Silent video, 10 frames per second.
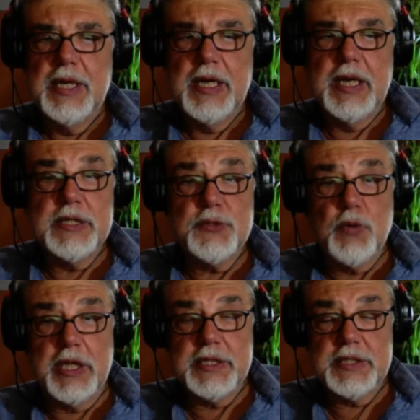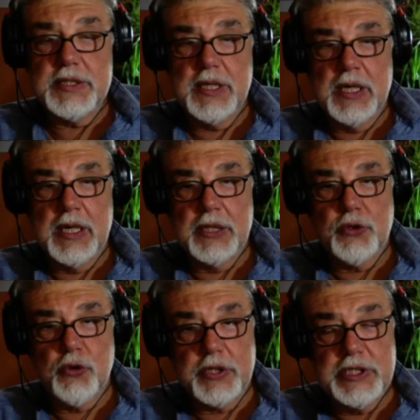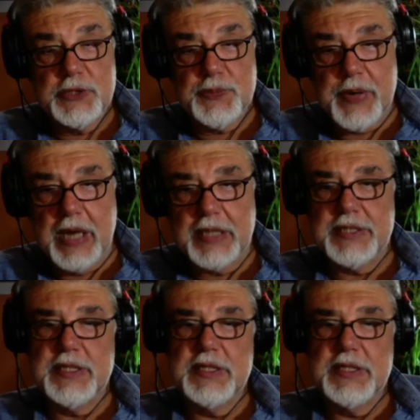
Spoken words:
as well as Turkey's proxies,